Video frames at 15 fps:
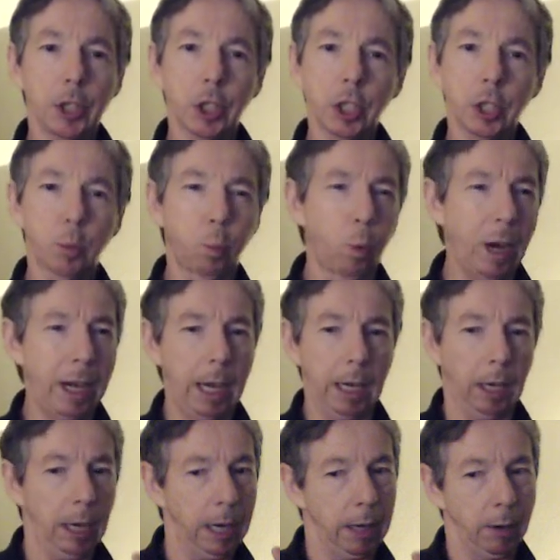
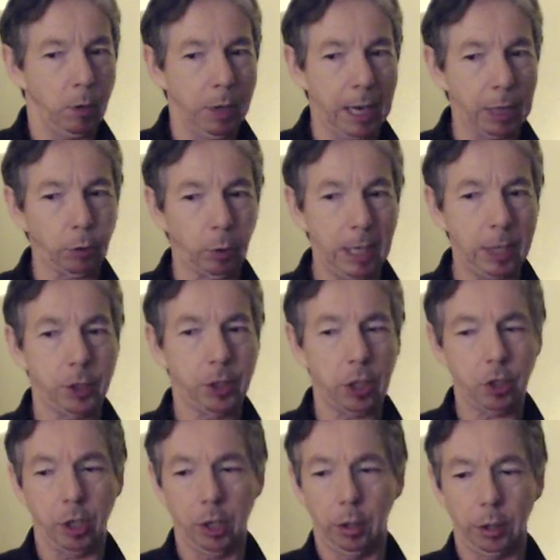swing in that
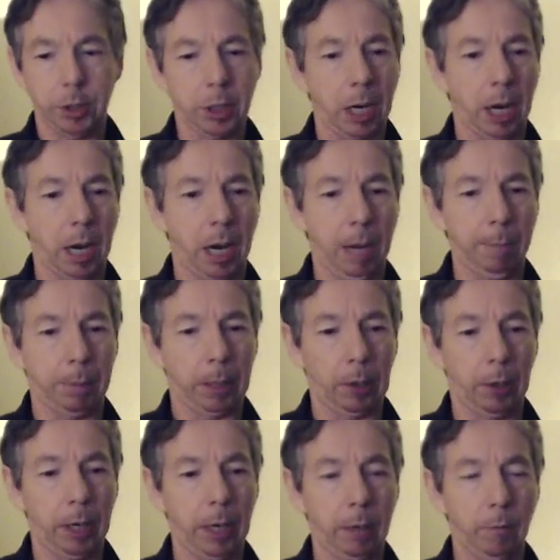transitional time
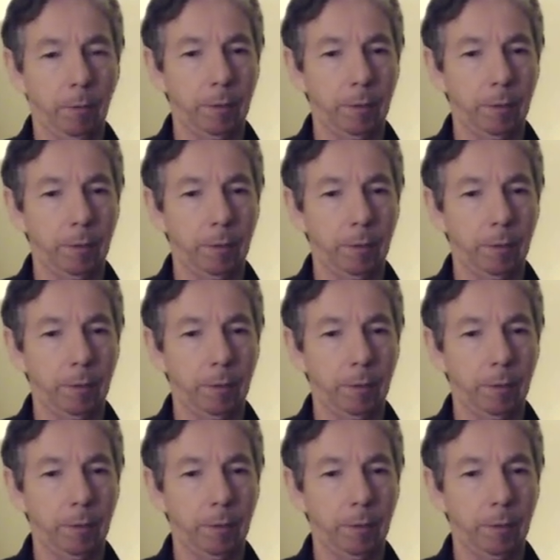period.